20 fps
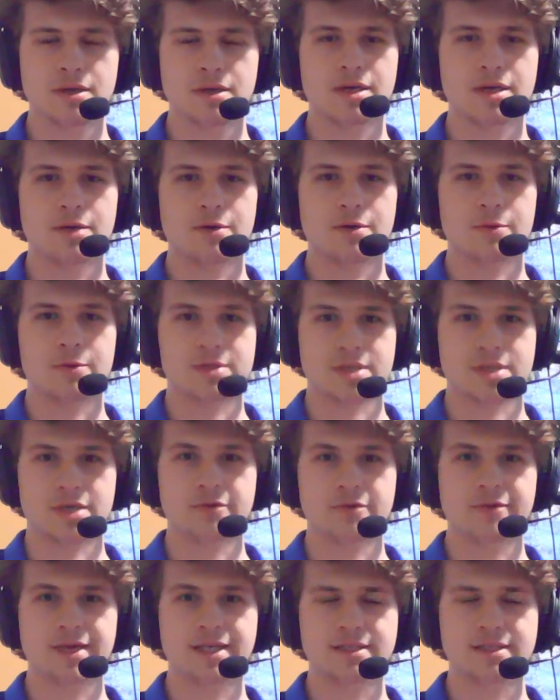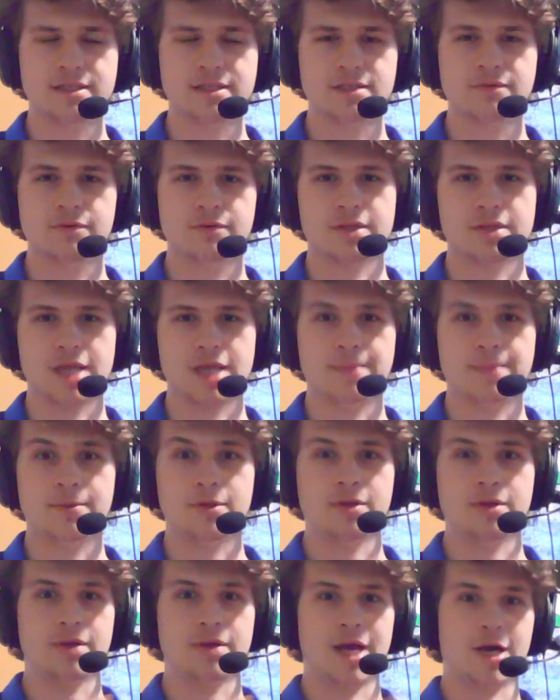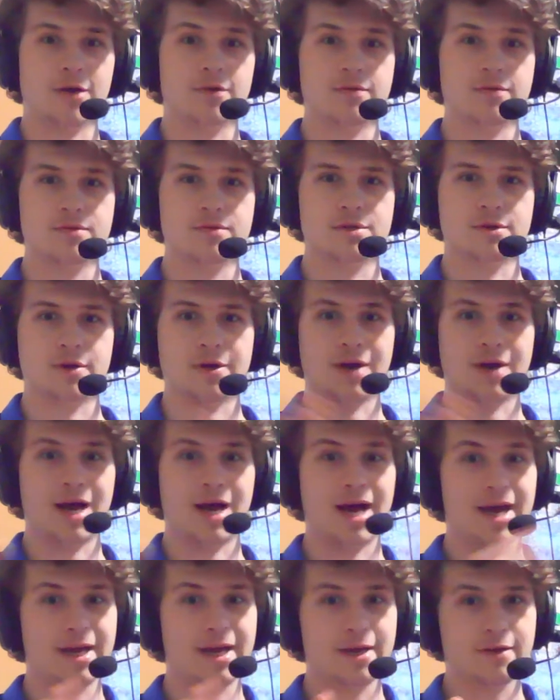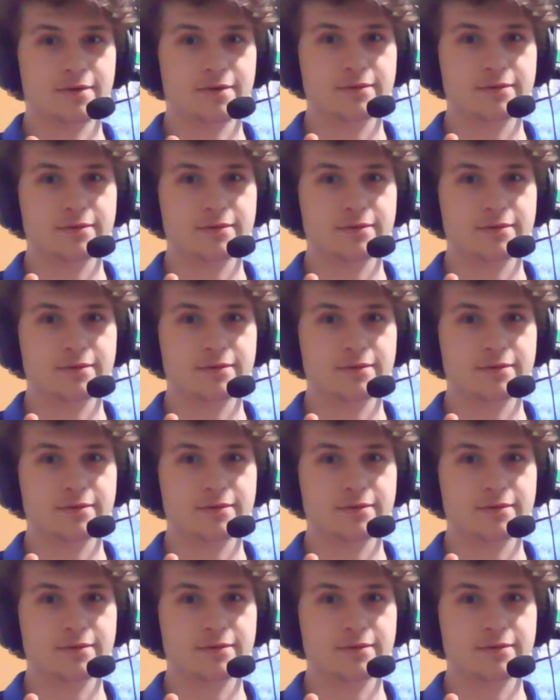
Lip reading: within races. For example, elves, there are high elves